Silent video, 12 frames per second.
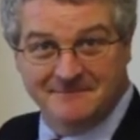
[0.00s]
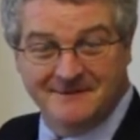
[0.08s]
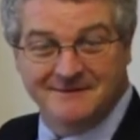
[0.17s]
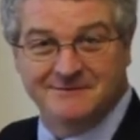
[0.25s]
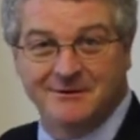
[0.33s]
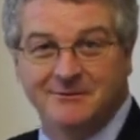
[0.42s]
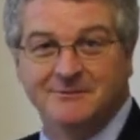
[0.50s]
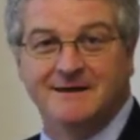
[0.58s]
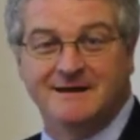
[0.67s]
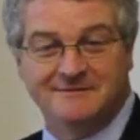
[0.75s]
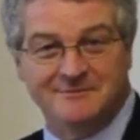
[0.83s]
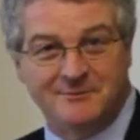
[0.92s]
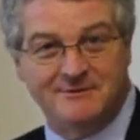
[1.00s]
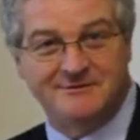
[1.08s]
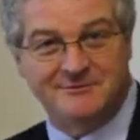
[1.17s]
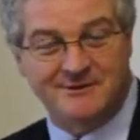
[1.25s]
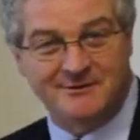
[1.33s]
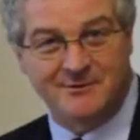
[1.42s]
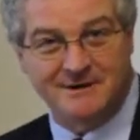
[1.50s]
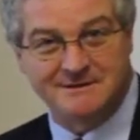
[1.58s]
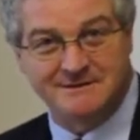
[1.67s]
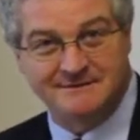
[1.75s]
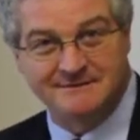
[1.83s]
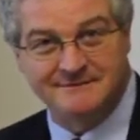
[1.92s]
So yes, it was a trick
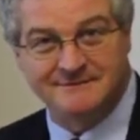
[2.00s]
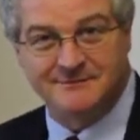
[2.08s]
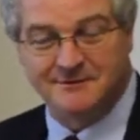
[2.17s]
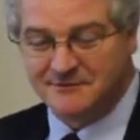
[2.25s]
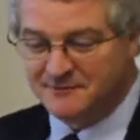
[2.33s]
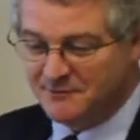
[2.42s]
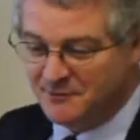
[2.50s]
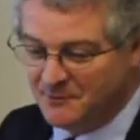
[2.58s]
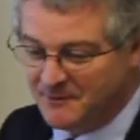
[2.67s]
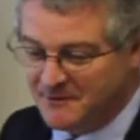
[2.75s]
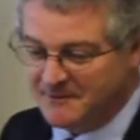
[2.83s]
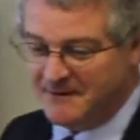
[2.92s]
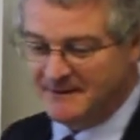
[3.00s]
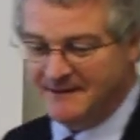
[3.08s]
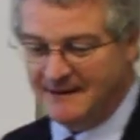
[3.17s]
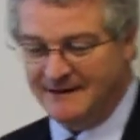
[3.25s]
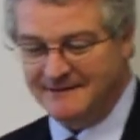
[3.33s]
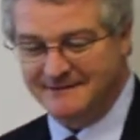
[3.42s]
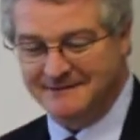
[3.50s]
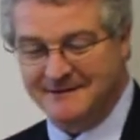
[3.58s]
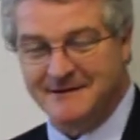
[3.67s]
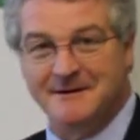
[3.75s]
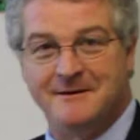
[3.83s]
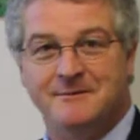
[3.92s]
question for those of you who wondered about that.
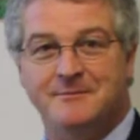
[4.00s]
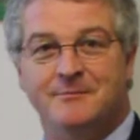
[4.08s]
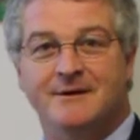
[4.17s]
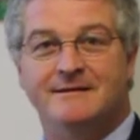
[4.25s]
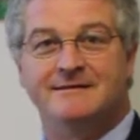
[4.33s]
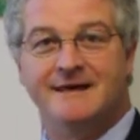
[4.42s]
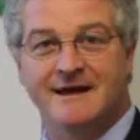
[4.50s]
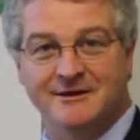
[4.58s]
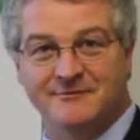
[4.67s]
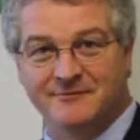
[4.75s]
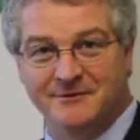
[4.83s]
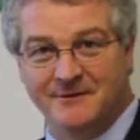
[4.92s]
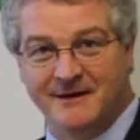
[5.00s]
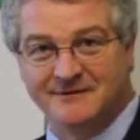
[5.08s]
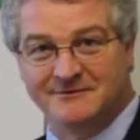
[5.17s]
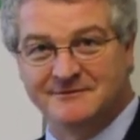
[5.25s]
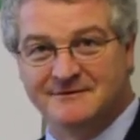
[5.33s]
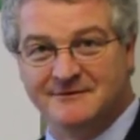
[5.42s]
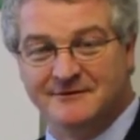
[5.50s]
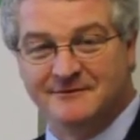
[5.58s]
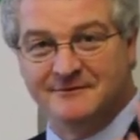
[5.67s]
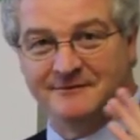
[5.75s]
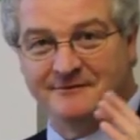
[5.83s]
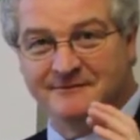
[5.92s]
But thank you for your answers, and
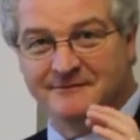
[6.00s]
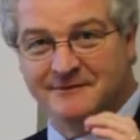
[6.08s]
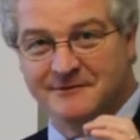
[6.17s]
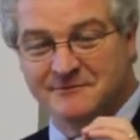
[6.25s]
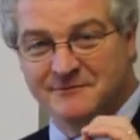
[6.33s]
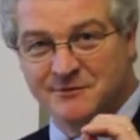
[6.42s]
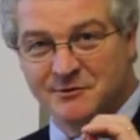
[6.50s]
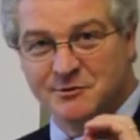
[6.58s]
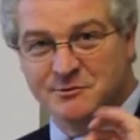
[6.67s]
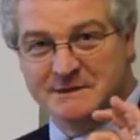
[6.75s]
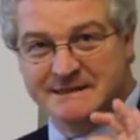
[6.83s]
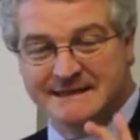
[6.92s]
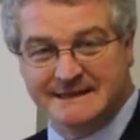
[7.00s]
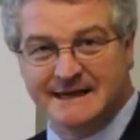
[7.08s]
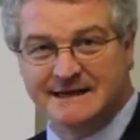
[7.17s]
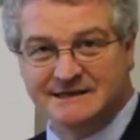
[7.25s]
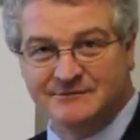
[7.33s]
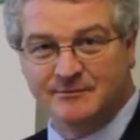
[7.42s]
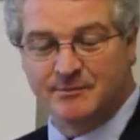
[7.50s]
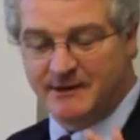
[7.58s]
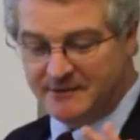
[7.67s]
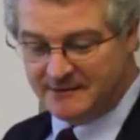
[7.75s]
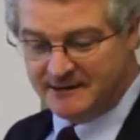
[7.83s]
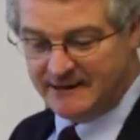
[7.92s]
those of you who did actually reply
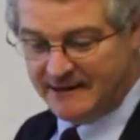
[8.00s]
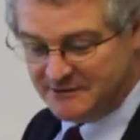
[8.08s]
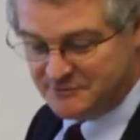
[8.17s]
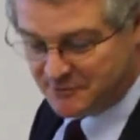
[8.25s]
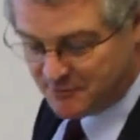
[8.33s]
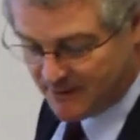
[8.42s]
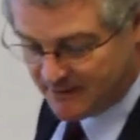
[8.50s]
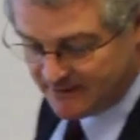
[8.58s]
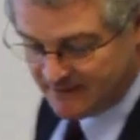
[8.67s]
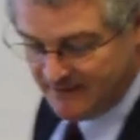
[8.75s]
are going to get extra credit